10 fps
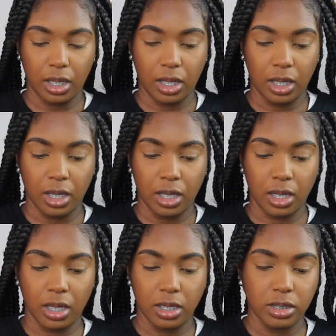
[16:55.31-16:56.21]

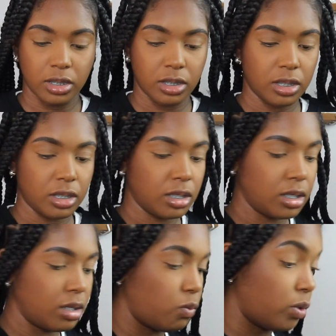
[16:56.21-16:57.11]
and
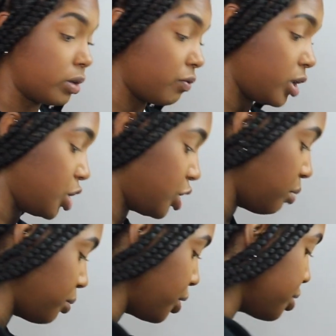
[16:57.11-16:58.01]
one of the
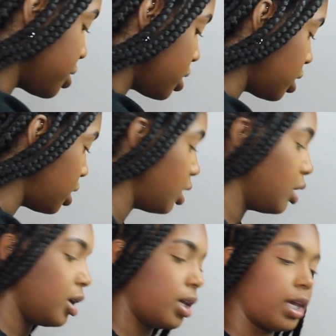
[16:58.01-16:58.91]
shimmers
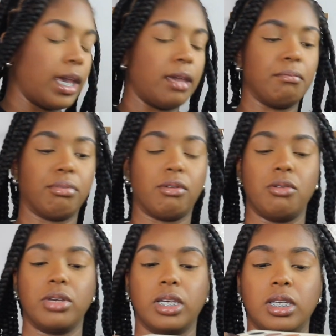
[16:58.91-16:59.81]
came
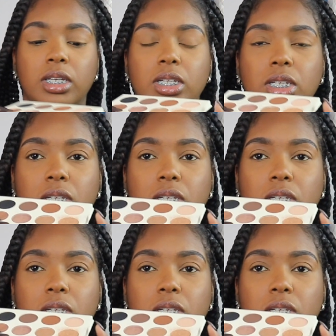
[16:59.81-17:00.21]
broken